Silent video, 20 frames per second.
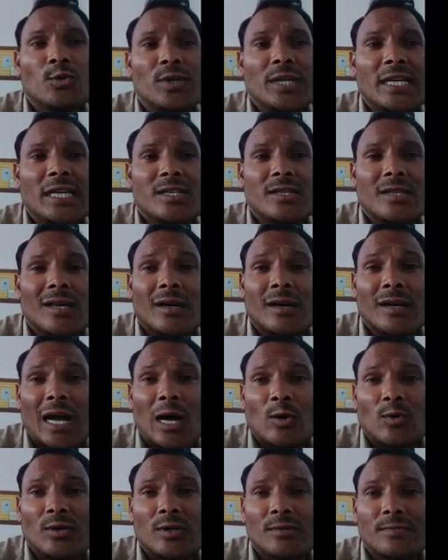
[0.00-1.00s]
reach the
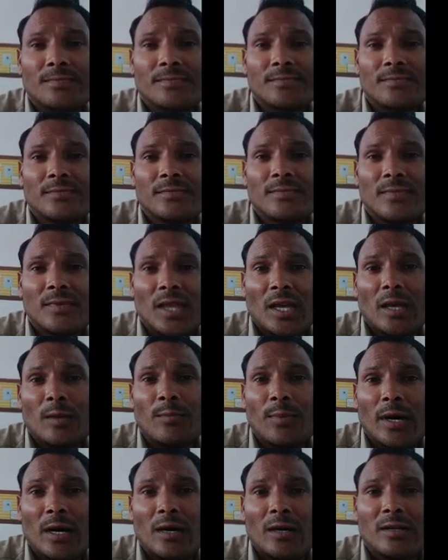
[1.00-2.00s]
ground. They
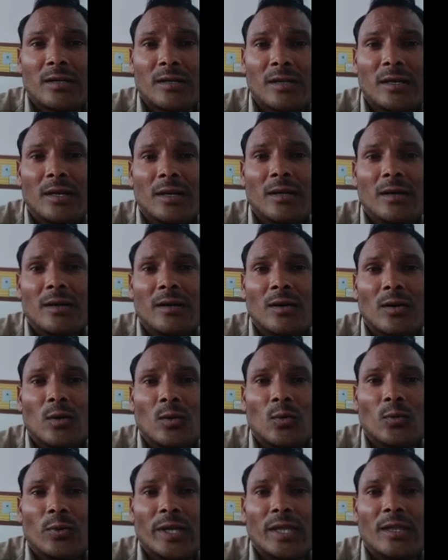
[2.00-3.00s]
burned
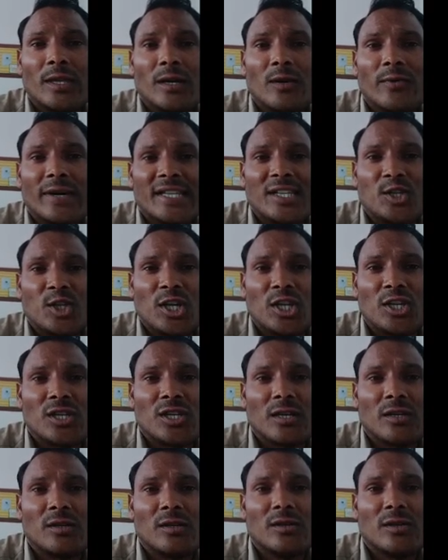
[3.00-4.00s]
with the
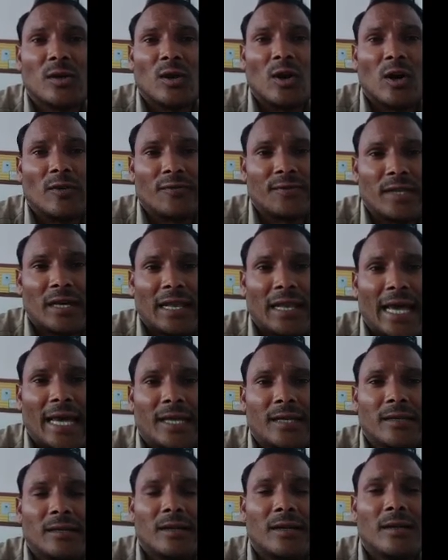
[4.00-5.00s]
vegetation of the
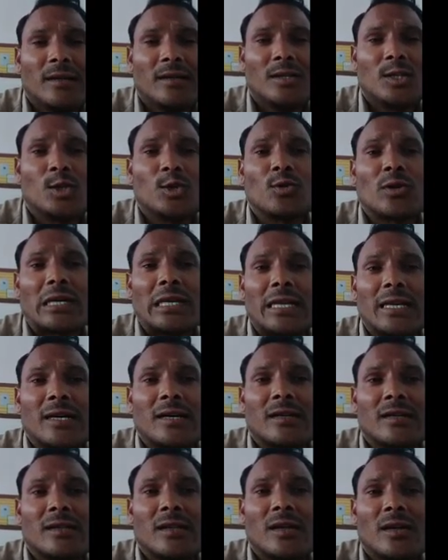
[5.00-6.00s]
land to
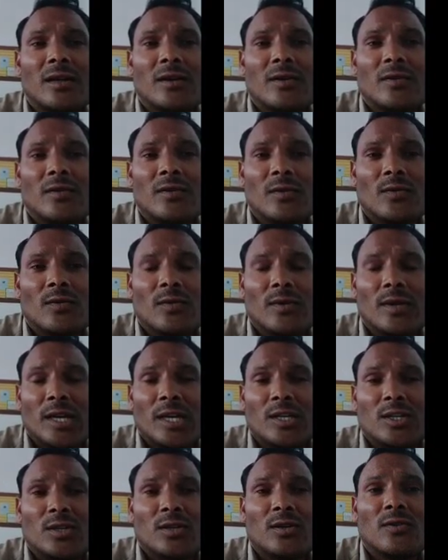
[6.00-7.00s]
clear
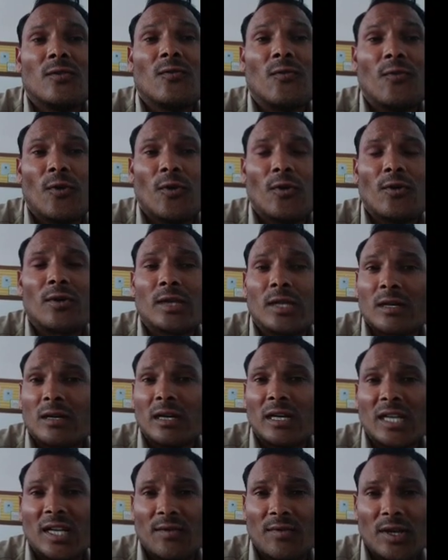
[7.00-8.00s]
it for the
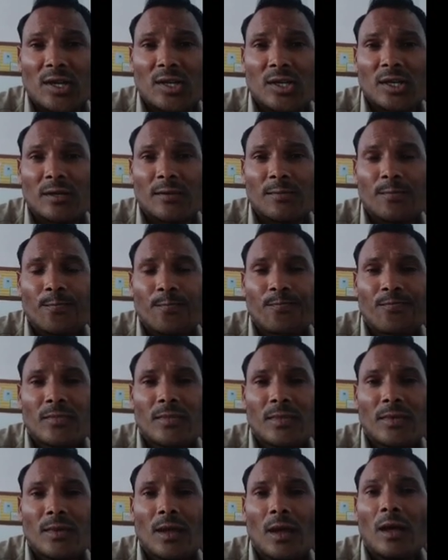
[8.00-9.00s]
cultivation.
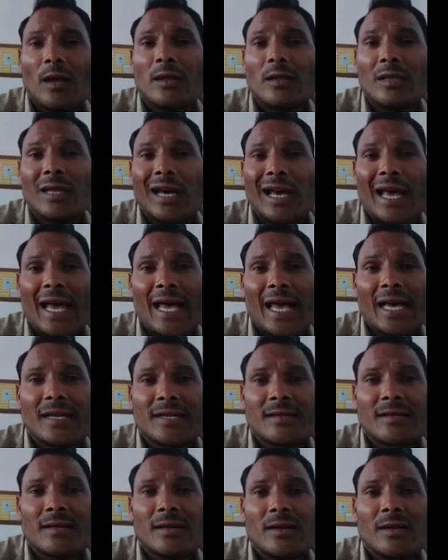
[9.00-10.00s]
The
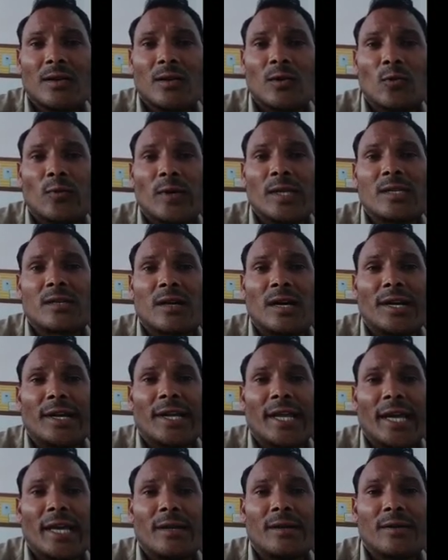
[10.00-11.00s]
ash, which
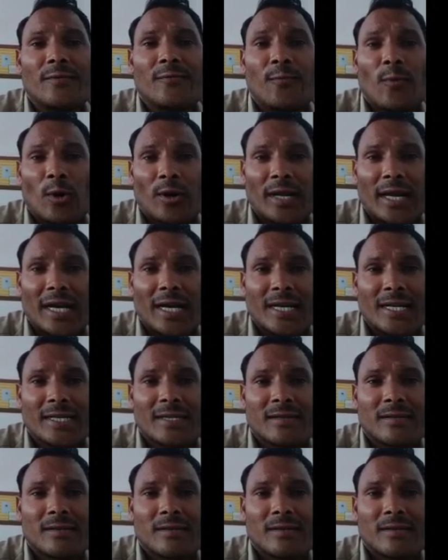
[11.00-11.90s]
contained potash,